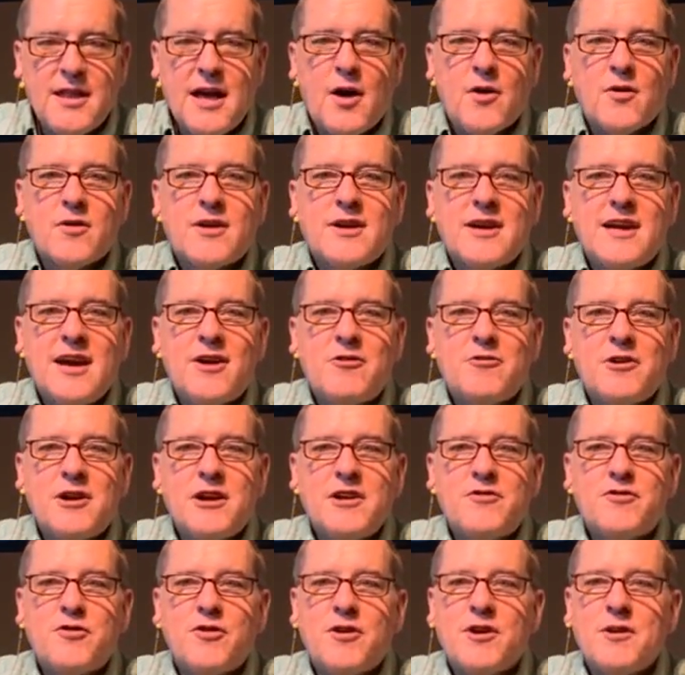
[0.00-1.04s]
Now, get
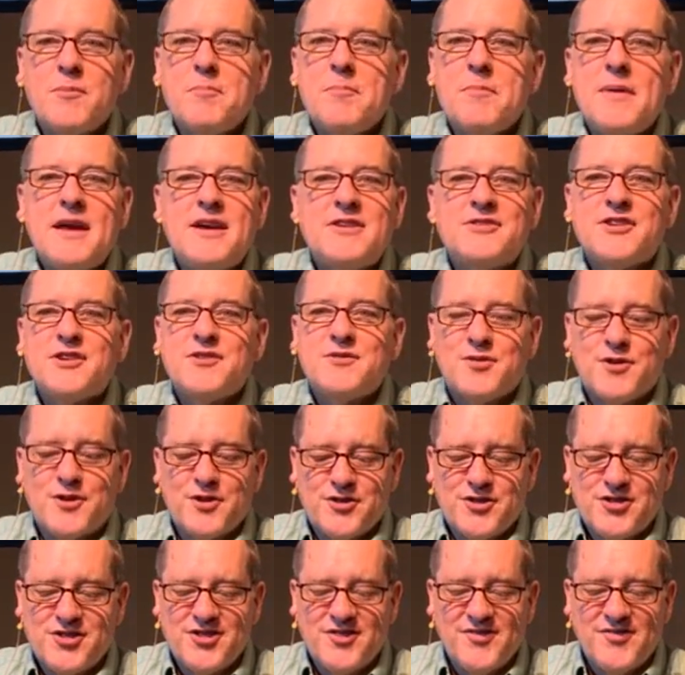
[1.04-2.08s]
ready for an amazing
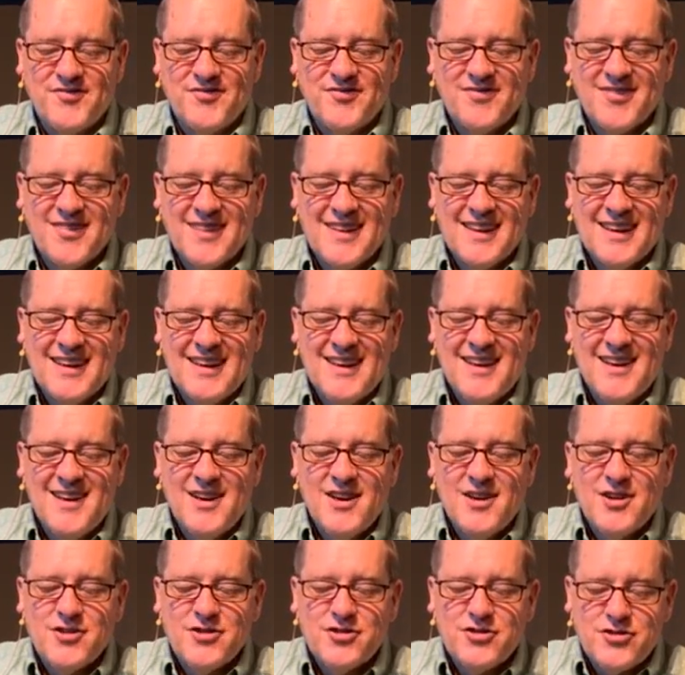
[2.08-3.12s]
verse.
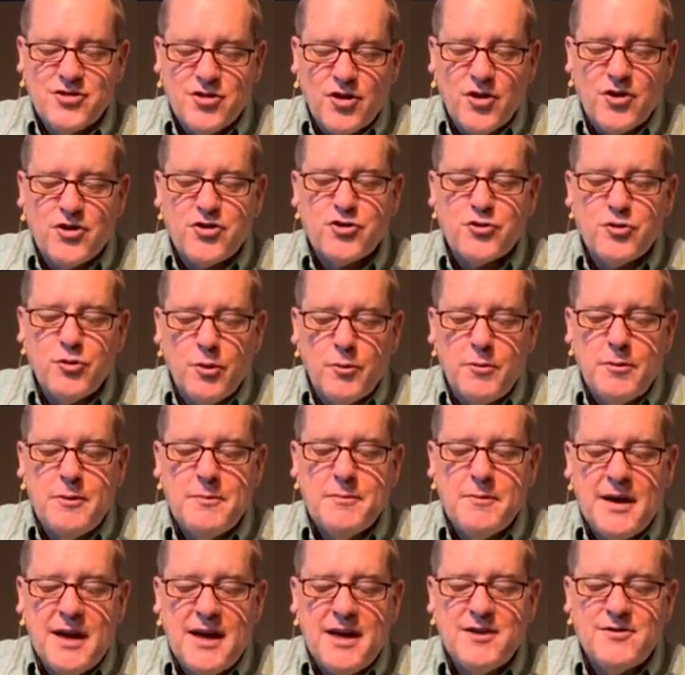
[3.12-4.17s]
Search will
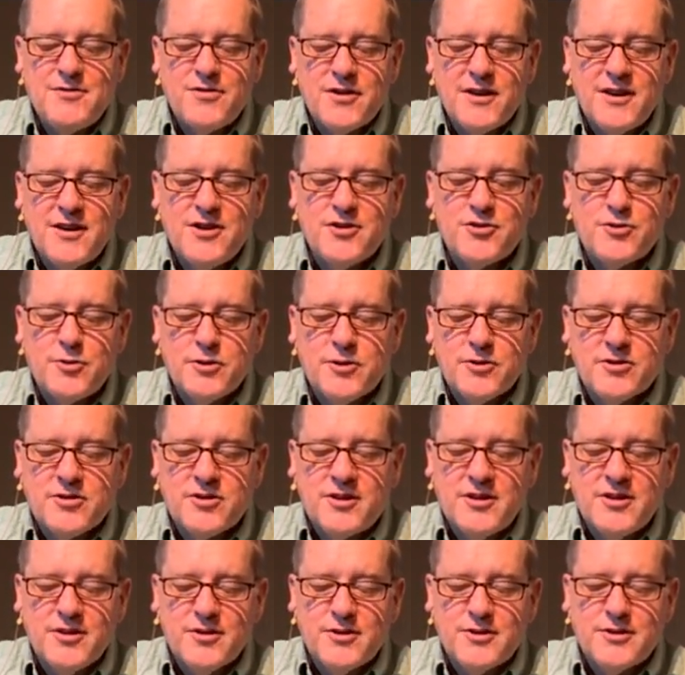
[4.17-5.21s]
be made for
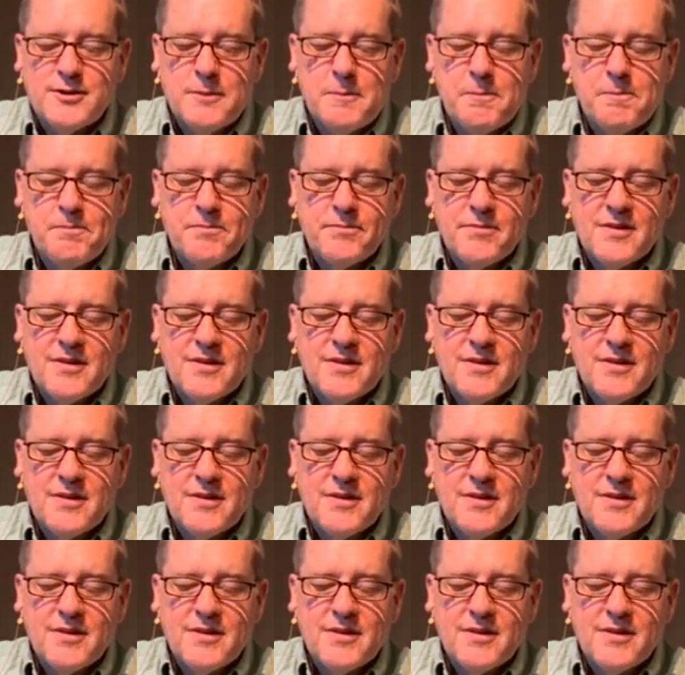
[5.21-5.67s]
Israel's guilt,